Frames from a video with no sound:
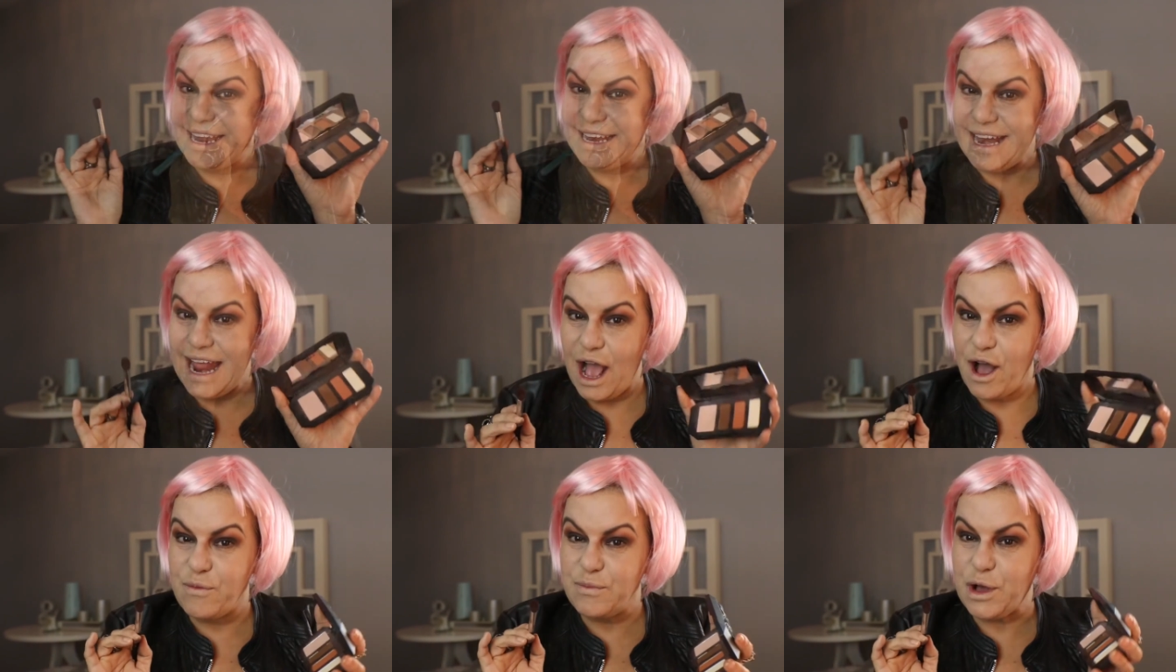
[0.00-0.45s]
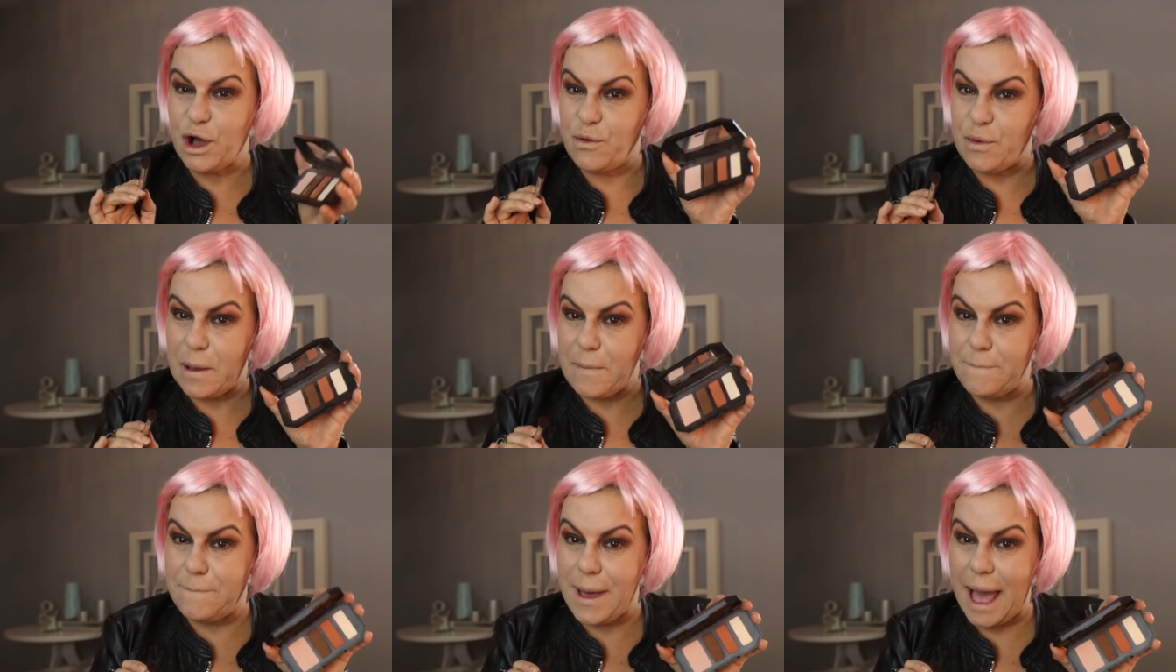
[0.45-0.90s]
Now I'm
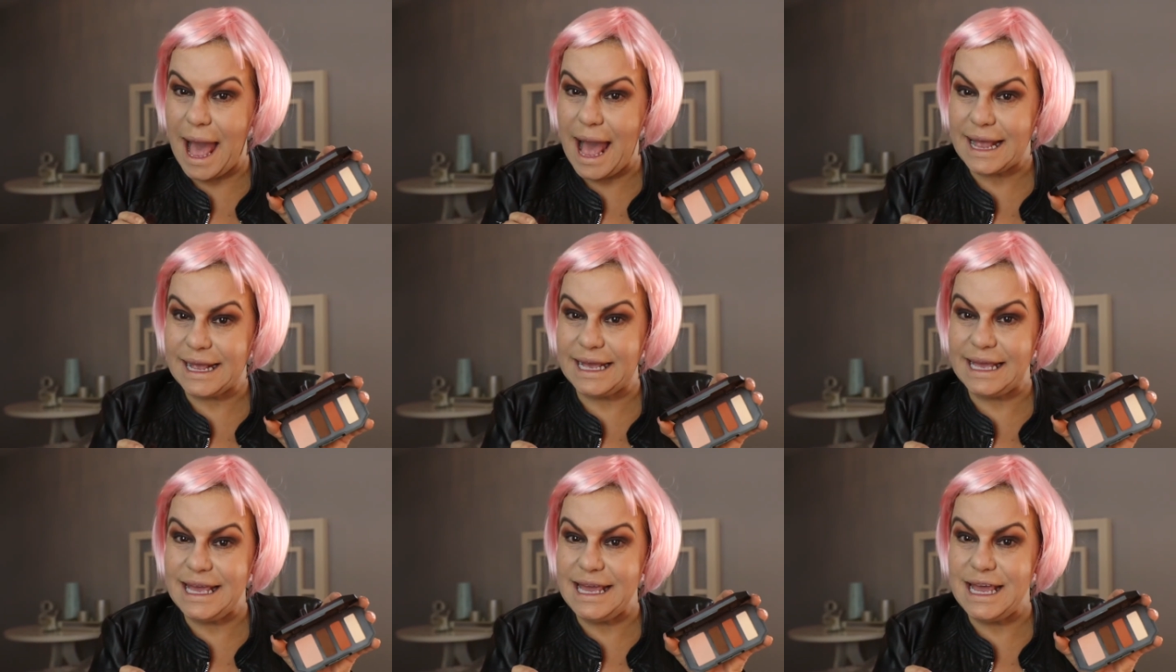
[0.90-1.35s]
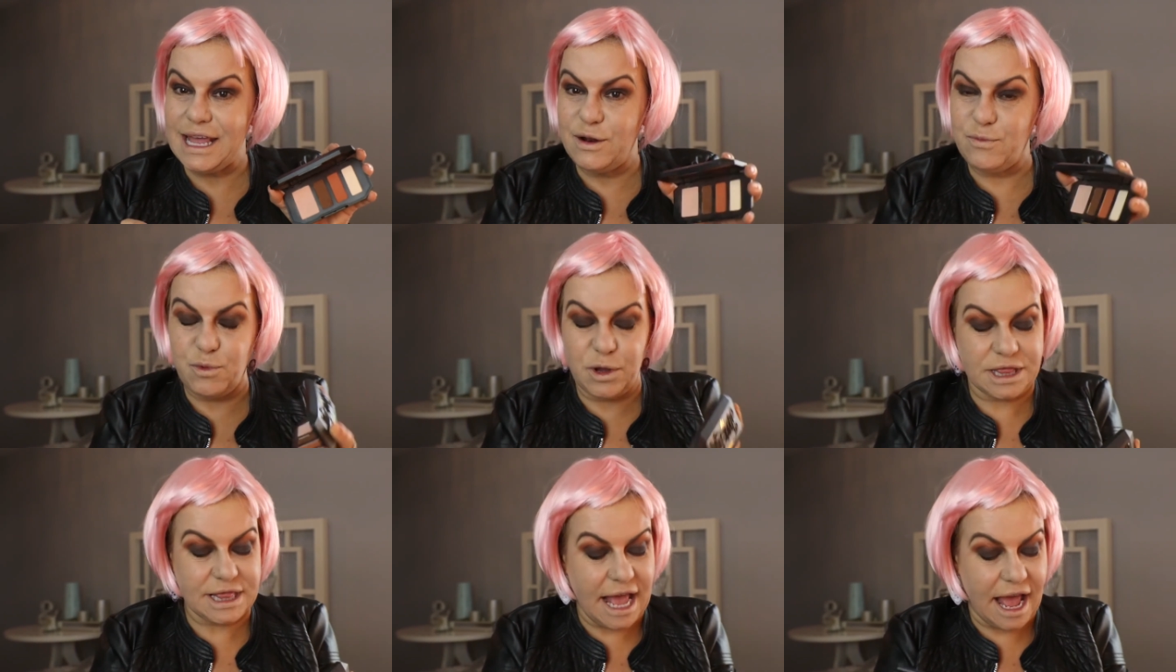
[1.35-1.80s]
going back
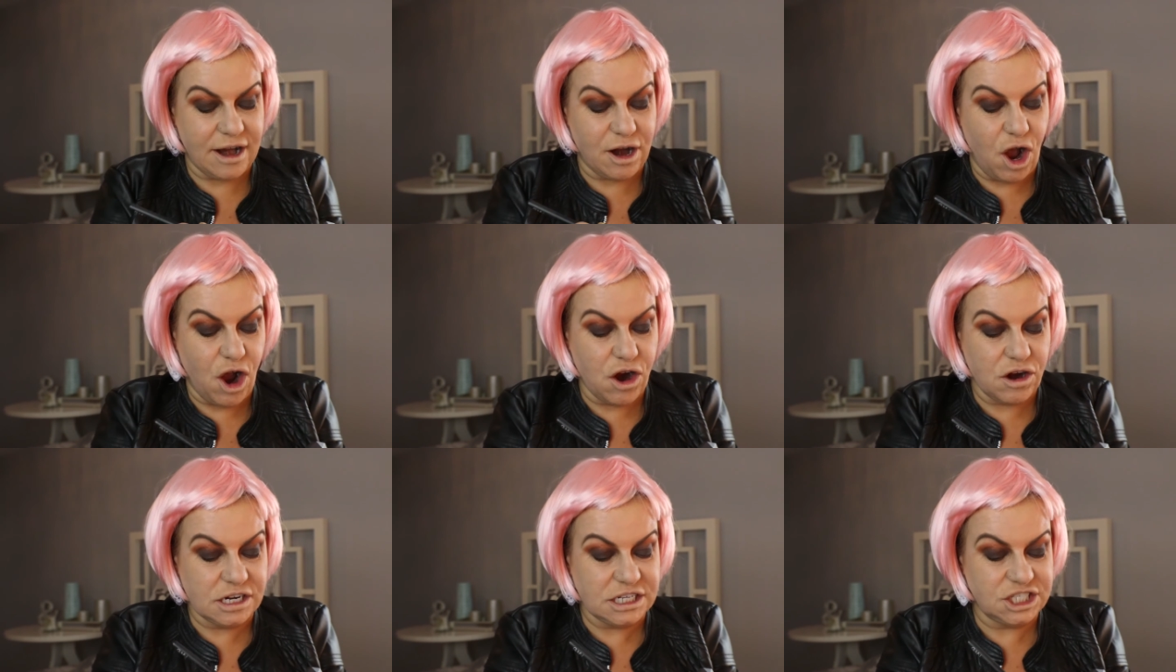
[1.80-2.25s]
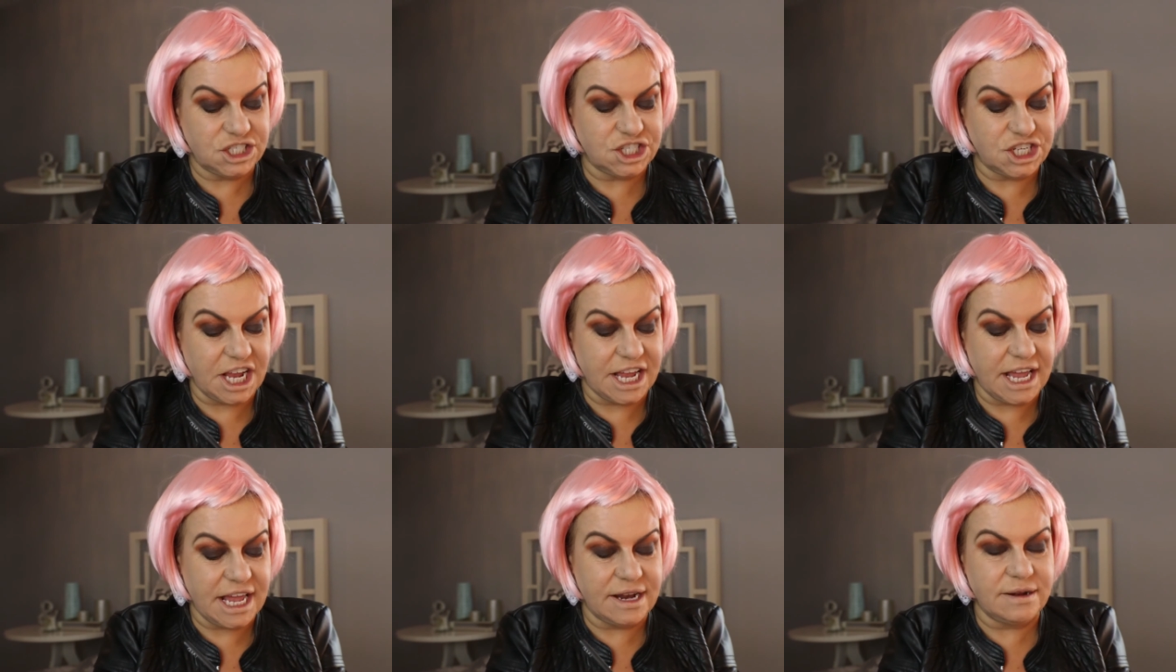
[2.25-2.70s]
in with that orange
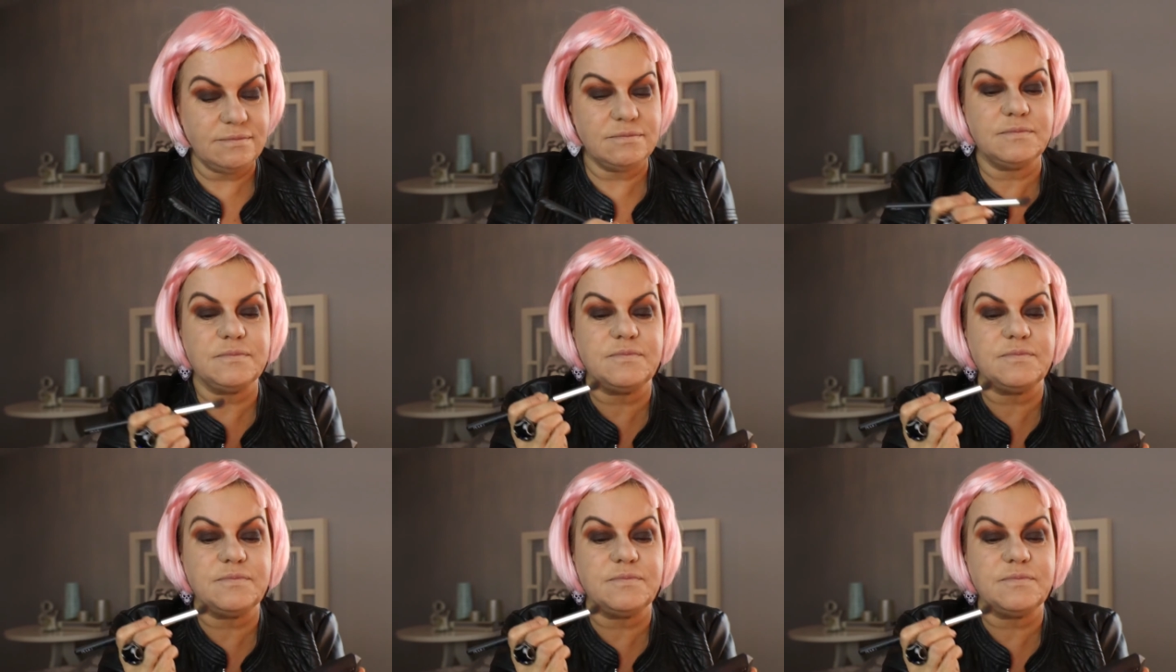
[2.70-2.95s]
shade.